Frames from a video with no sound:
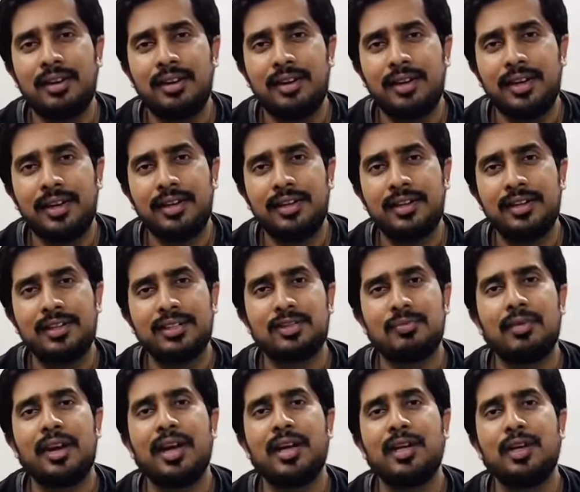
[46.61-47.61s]
letters
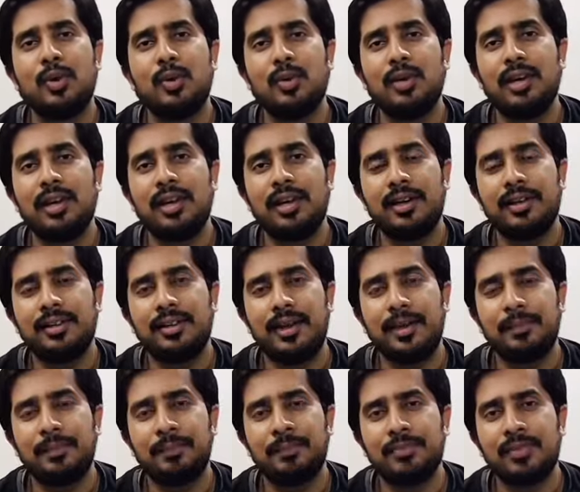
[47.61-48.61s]
by Googling
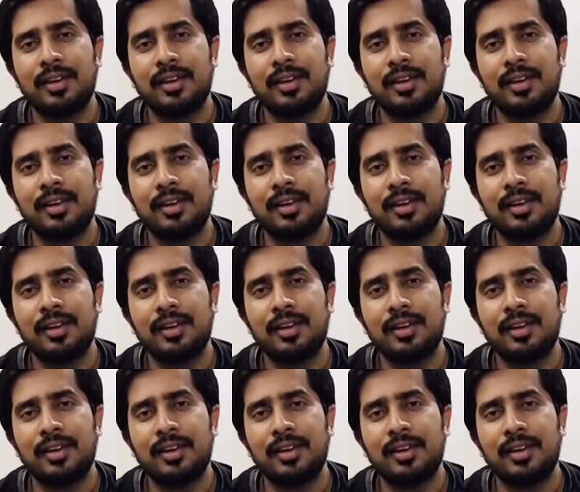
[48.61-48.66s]
them